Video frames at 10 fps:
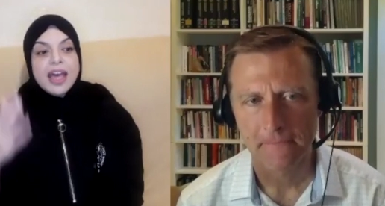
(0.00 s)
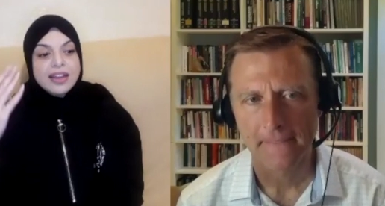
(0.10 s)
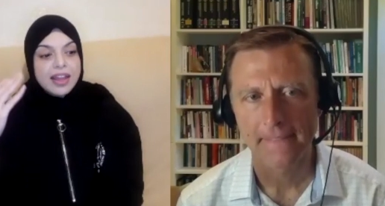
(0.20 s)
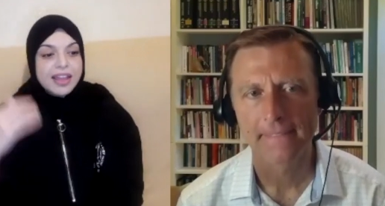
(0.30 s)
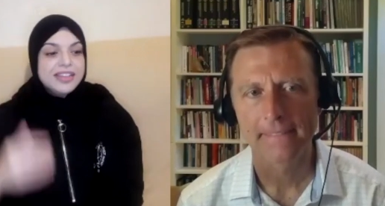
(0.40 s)

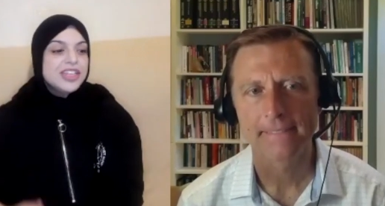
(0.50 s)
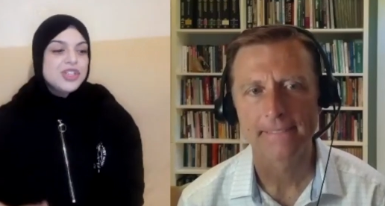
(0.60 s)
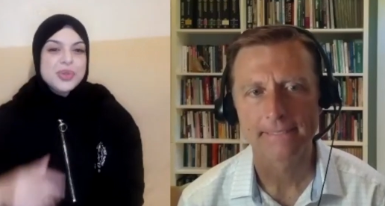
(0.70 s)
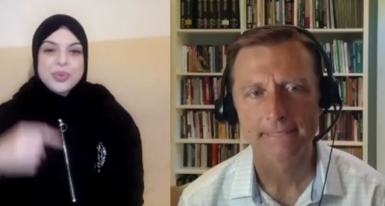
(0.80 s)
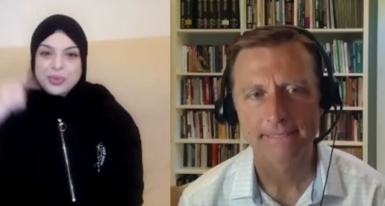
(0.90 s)
Speaker 1: I need
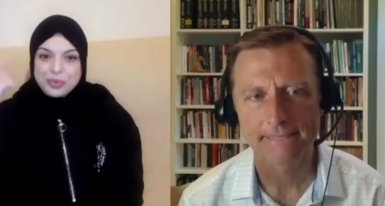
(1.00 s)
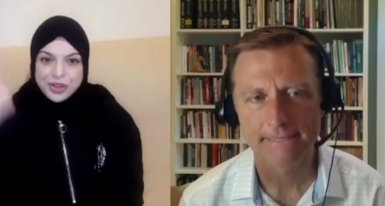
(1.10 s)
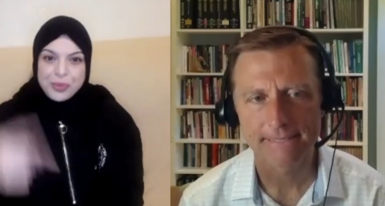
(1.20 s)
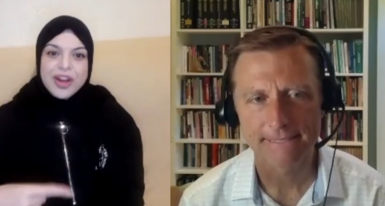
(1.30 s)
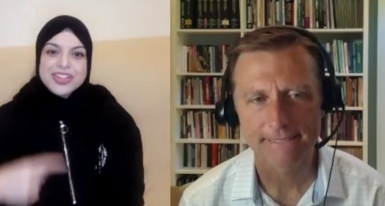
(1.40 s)
to
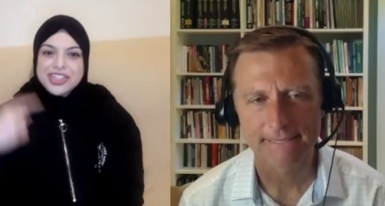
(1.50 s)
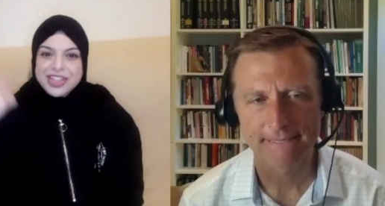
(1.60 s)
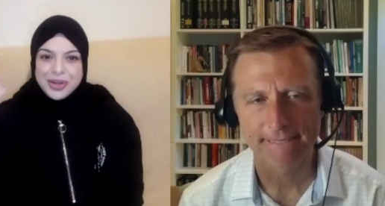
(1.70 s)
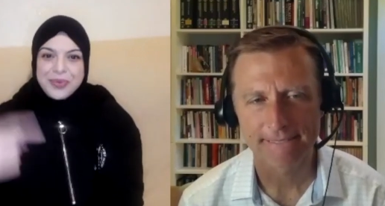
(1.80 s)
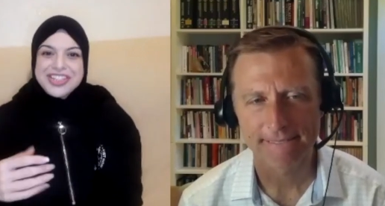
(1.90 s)
rewatch it and
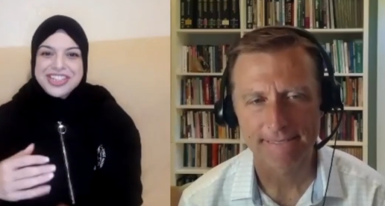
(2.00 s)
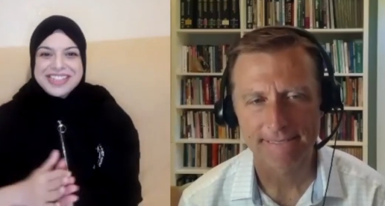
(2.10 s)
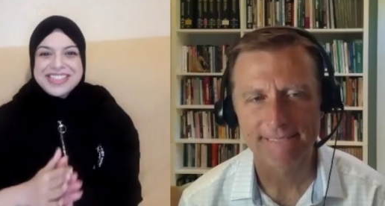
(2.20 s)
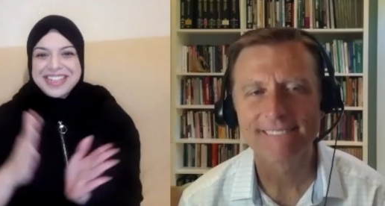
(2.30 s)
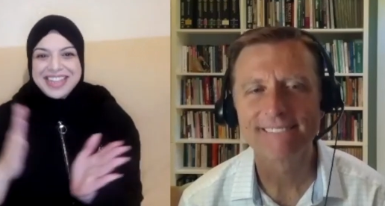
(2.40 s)
rewatch it
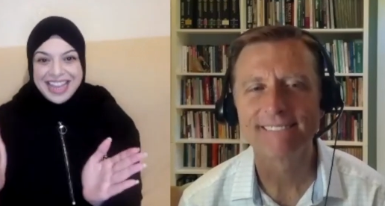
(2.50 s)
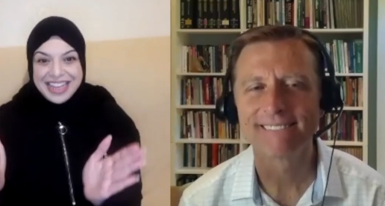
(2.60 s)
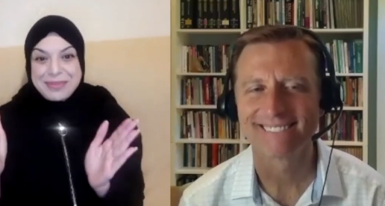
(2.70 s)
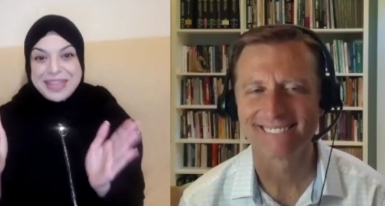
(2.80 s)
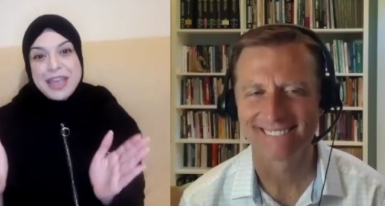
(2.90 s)
until I'd
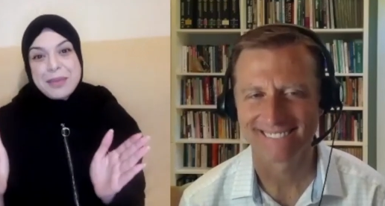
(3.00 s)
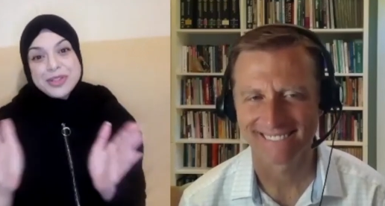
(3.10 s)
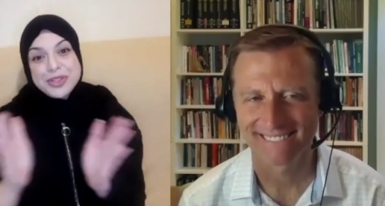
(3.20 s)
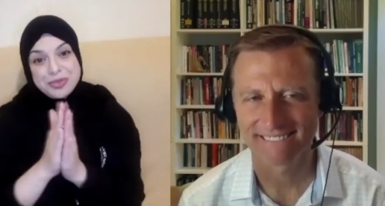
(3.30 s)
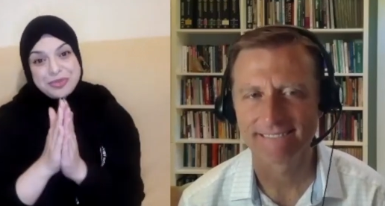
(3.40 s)
be able
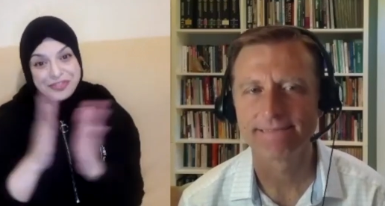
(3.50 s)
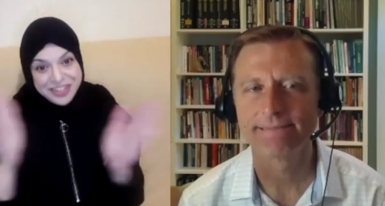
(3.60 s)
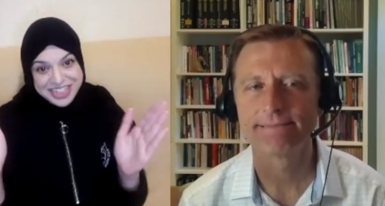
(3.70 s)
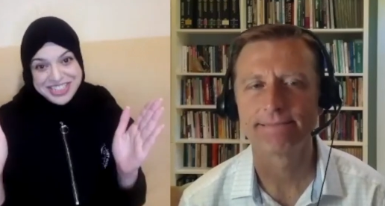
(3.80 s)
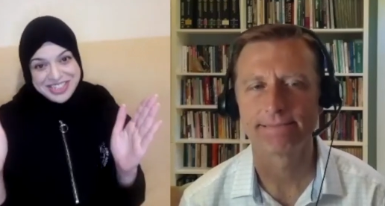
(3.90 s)
to
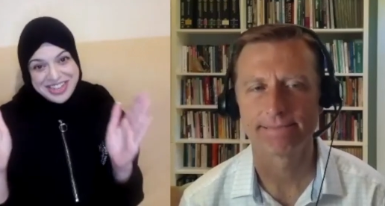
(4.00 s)
finish